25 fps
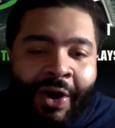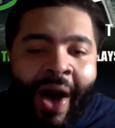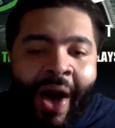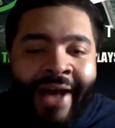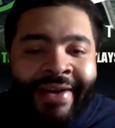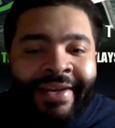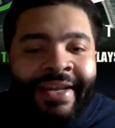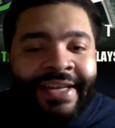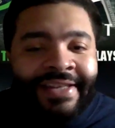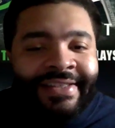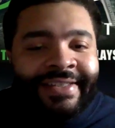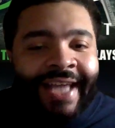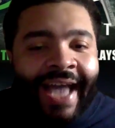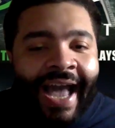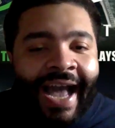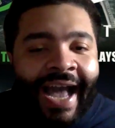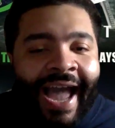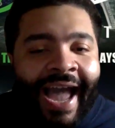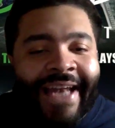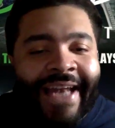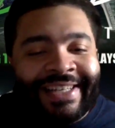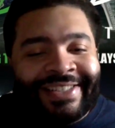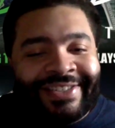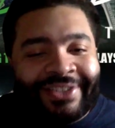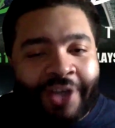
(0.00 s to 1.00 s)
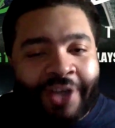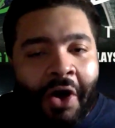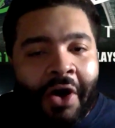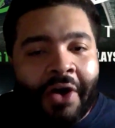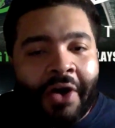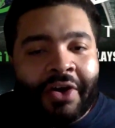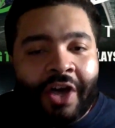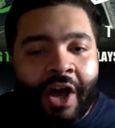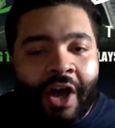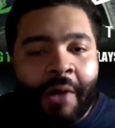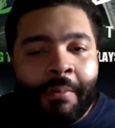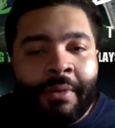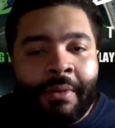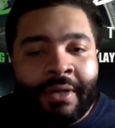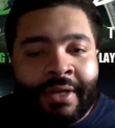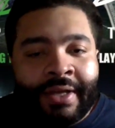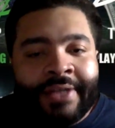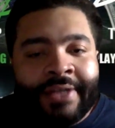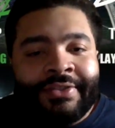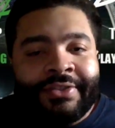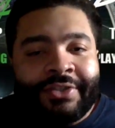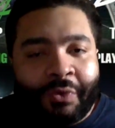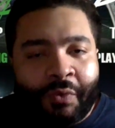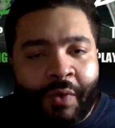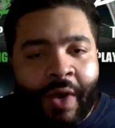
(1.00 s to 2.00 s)
did say I kind of saw it coming
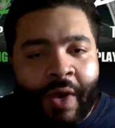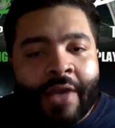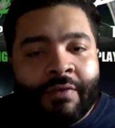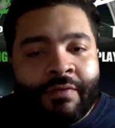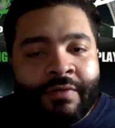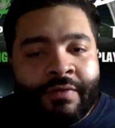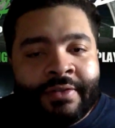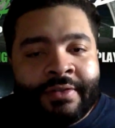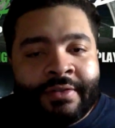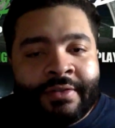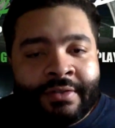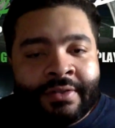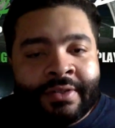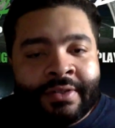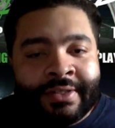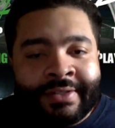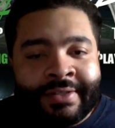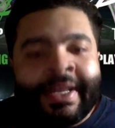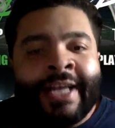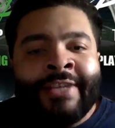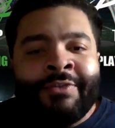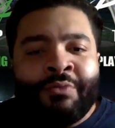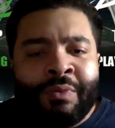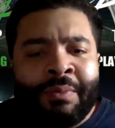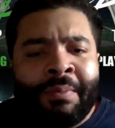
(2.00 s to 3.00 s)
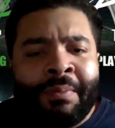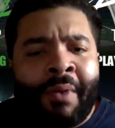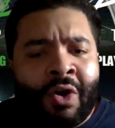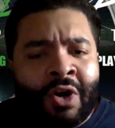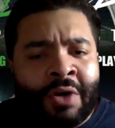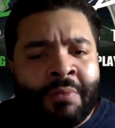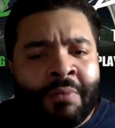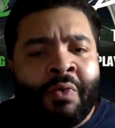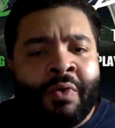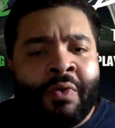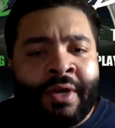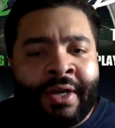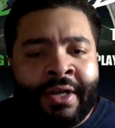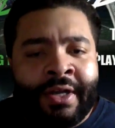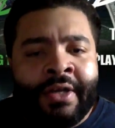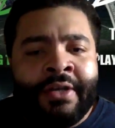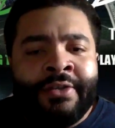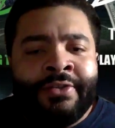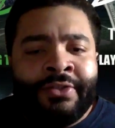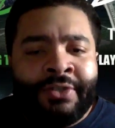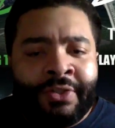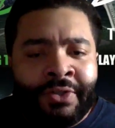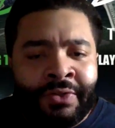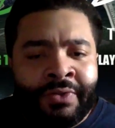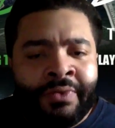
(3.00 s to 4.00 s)
against the Ravens because that's what Baltimore
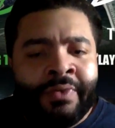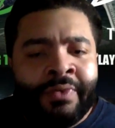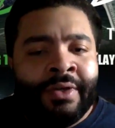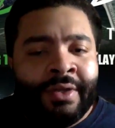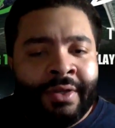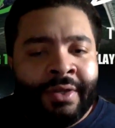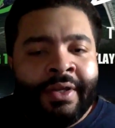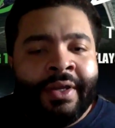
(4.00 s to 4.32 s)
does do.